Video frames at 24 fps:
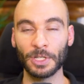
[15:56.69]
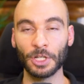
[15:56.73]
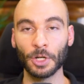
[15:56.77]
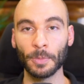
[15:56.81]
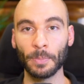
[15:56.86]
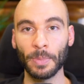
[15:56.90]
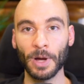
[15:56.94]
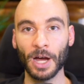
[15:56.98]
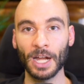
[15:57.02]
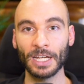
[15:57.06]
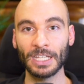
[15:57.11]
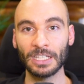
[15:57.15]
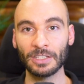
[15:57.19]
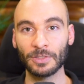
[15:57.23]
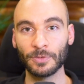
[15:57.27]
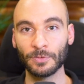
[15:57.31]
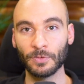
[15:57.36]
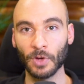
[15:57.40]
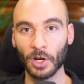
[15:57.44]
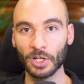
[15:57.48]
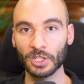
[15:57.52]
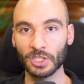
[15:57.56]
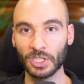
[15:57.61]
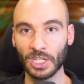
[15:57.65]
and your body is
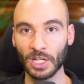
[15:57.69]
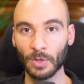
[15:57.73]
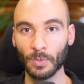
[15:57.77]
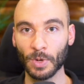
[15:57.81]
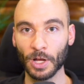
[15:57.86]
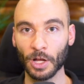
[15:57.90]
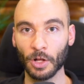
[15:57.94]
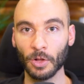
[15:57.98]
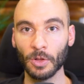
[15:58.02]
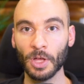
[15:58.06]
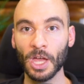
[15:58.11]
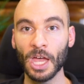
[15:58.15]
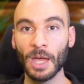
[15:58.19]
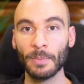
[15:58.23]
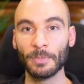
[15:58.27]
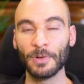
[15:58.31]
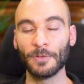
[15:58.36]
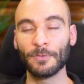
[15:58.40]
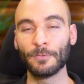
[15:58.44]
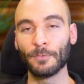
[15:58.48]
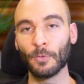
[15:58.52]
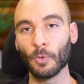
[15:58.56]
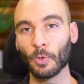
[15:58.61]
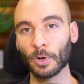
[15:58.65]
functioning well
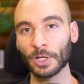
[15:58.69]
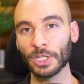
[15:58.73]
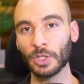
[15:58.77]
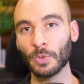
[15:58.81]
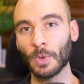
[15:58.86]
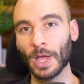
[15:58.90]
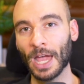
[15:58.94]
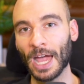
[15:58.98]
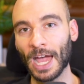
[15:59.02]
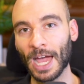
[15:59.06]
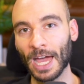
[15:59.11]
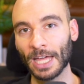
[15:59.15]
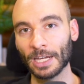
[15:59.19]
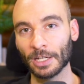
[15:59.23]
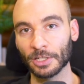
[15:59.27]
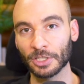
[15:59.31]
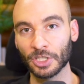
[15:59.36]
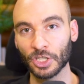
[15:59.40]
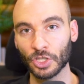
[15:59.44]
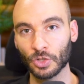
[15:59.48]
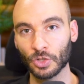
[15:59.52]
before you add a